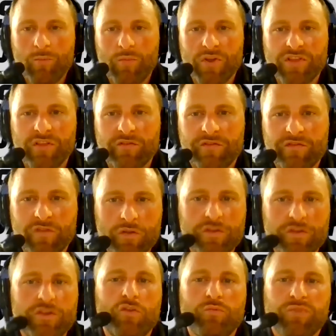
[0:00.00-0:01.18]
But the further
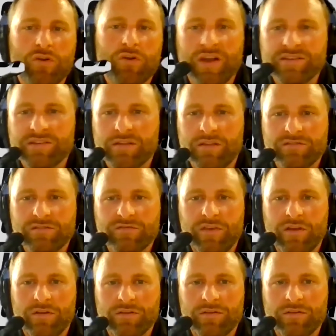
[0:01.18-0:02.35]
you progress in this
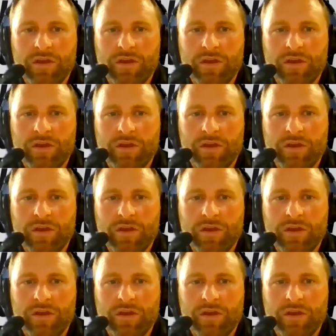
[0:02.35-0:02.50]
field,